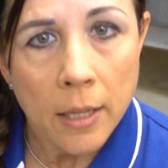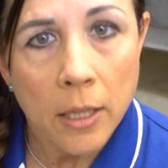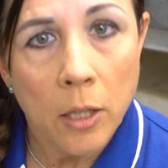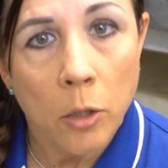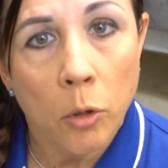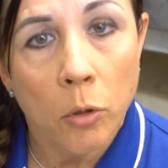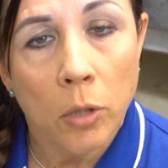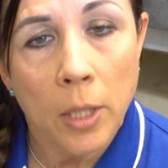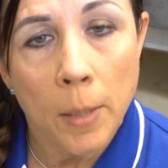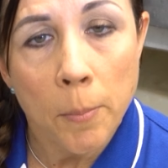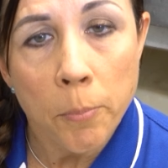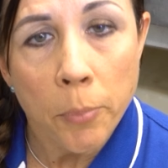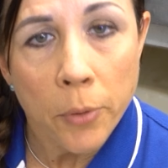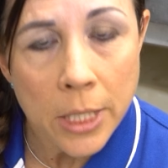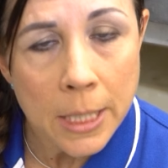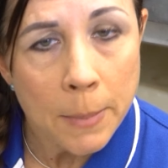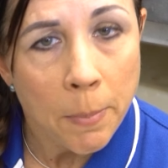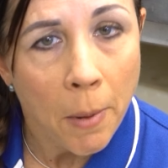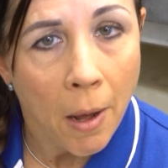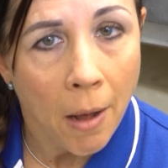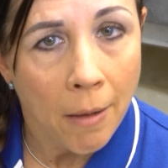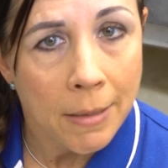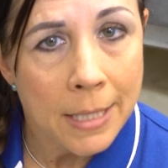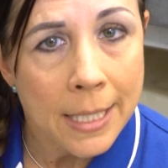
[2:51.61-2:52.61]
The limp
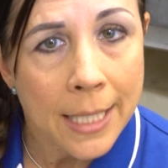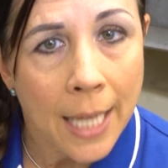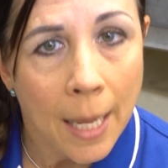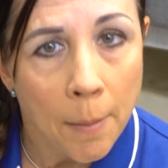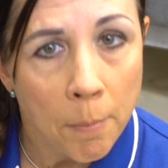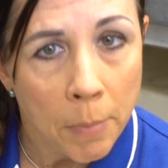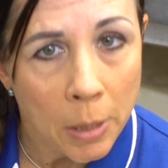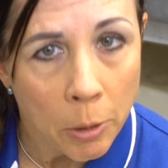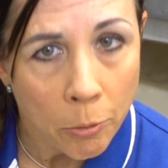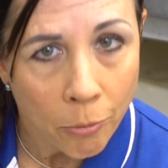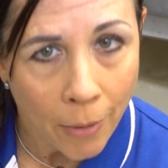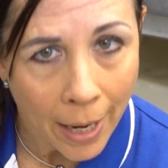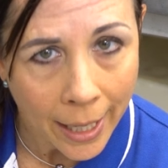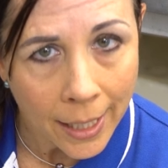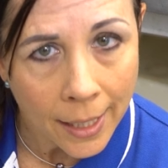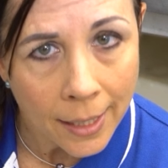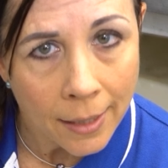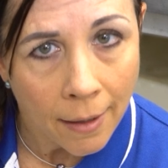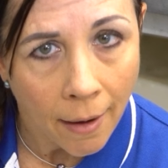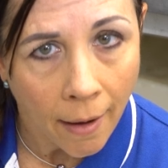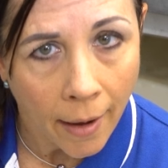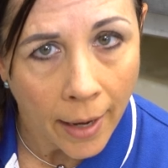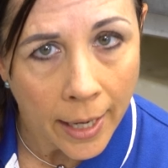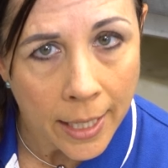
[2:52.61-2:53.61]
response can be
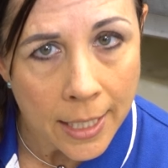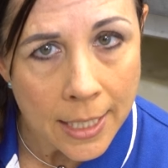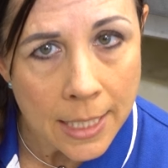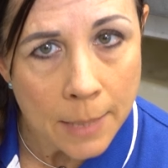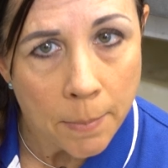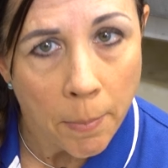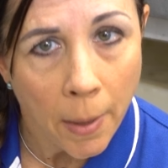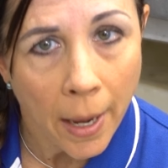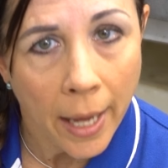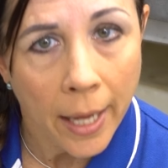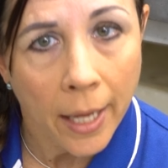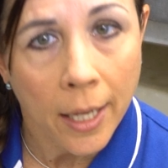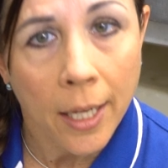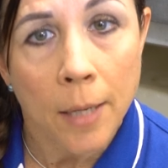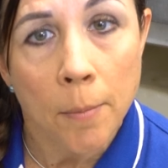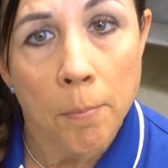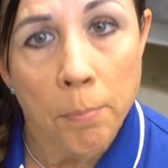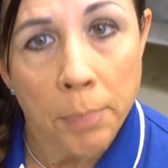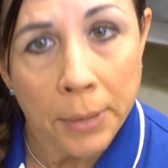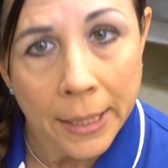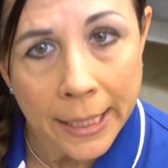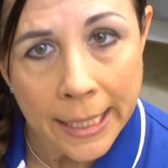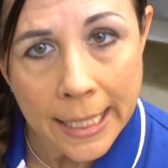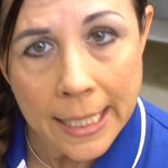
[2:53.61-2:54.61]
recognized by a
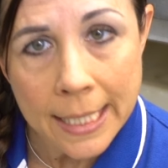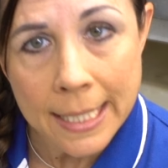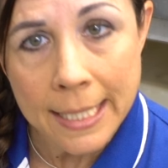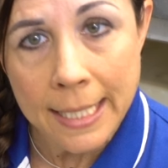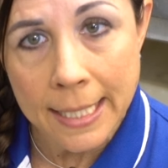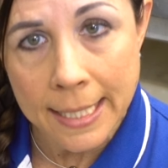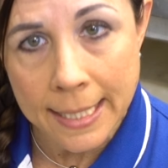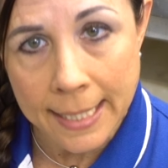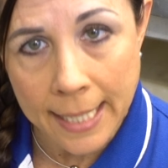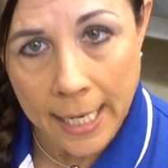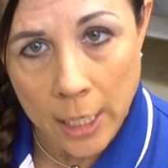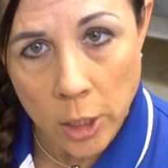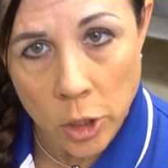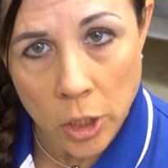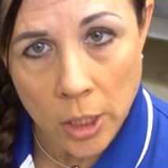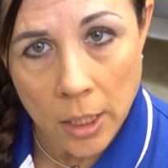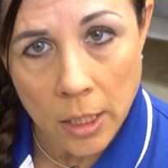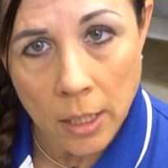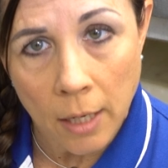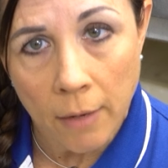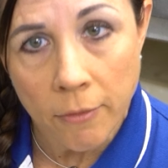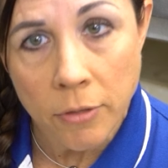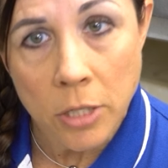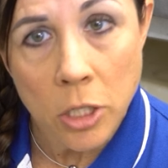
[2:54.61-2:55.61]
complete
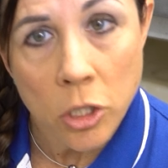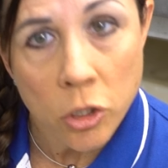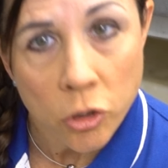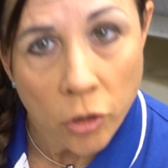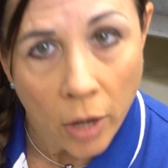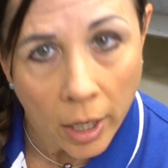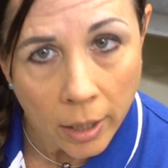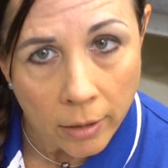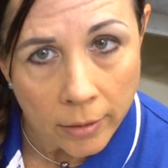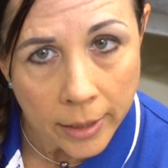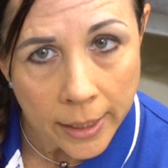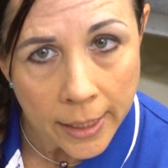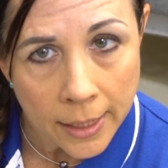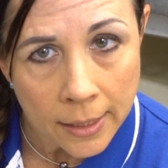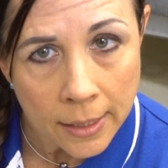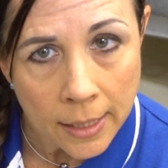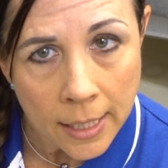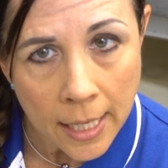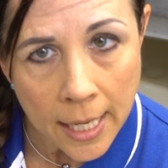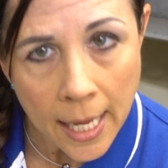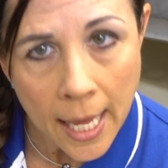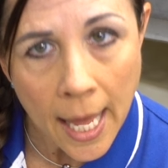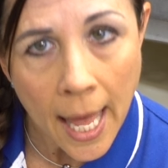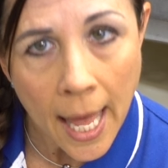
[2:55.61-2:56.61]
cessation of struggling